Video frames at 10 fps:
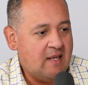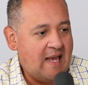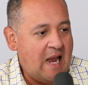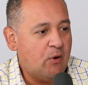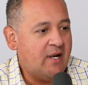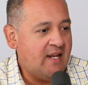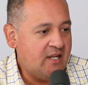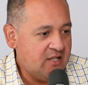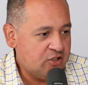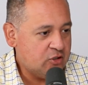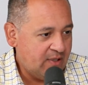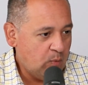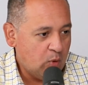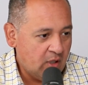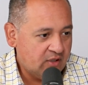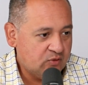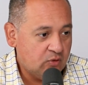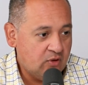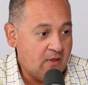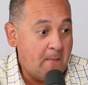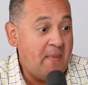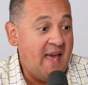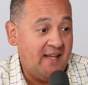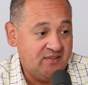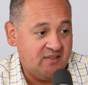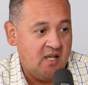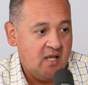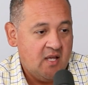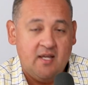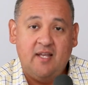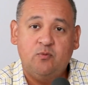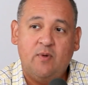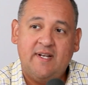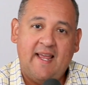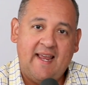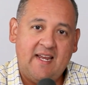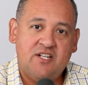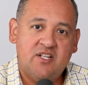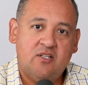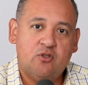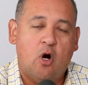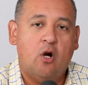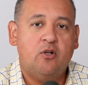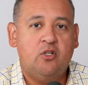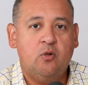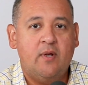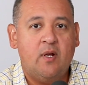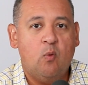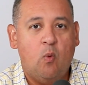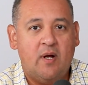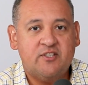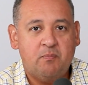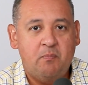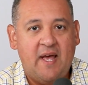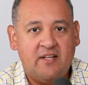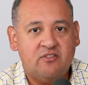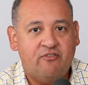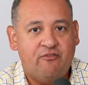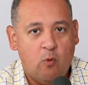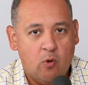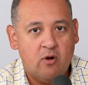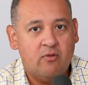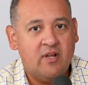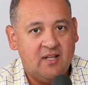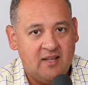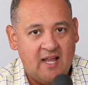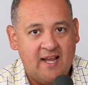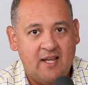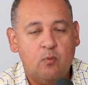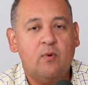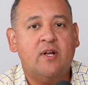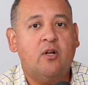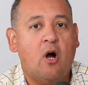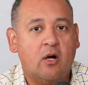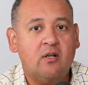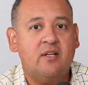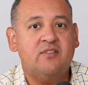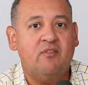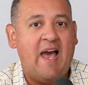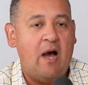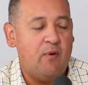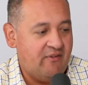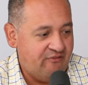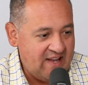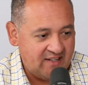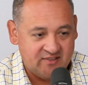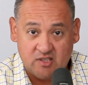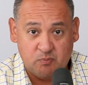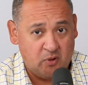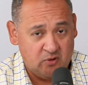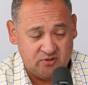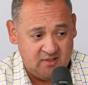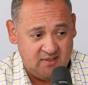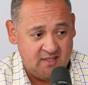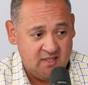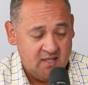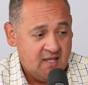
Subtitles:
our industry works the best is when agents are doing what's best for the client, regardless of how it affects us personally.